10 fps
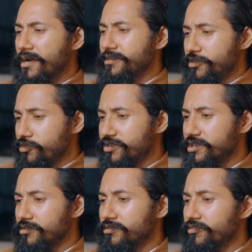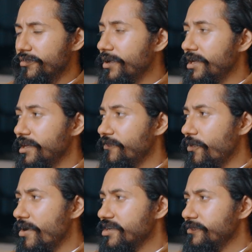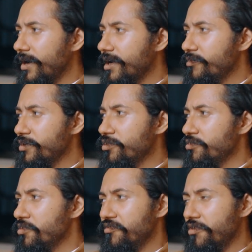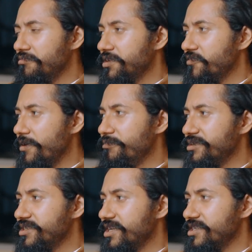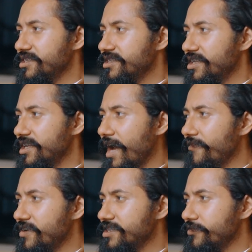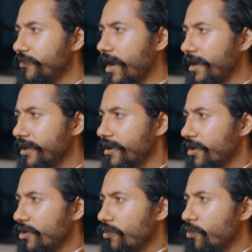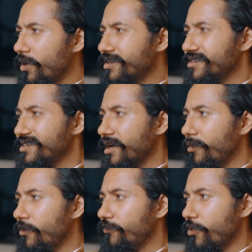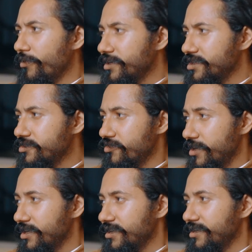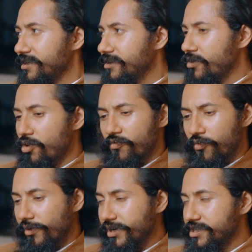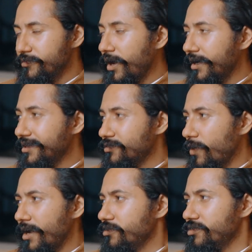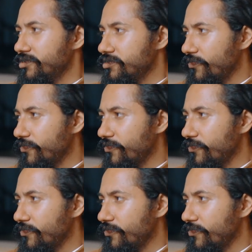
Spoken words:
did you still remain in the Forex market? People move from different businesses, they diversify. What is it about Forex trading or Forex market? Why are you into